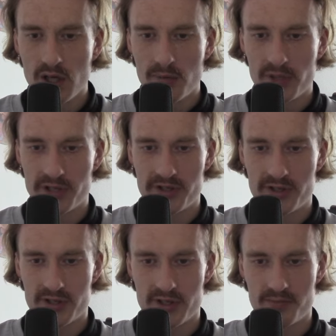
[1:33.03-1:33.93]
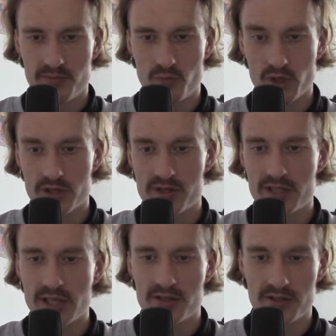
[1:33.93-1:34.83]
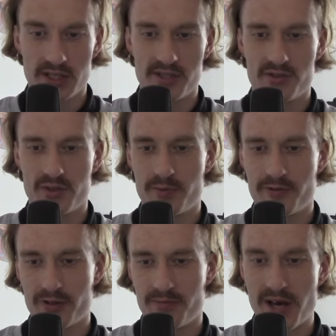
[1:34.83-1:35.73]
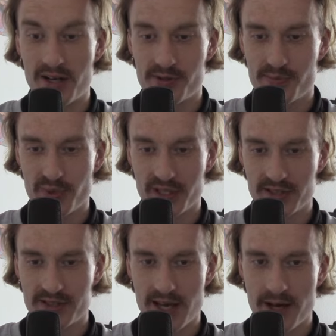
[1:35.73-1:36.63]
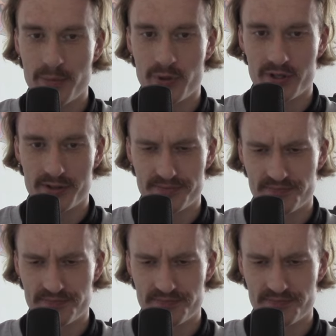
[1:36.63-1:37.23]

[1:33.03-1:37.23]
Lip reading: But we're gonna start today's trip from Alice Springs Airport,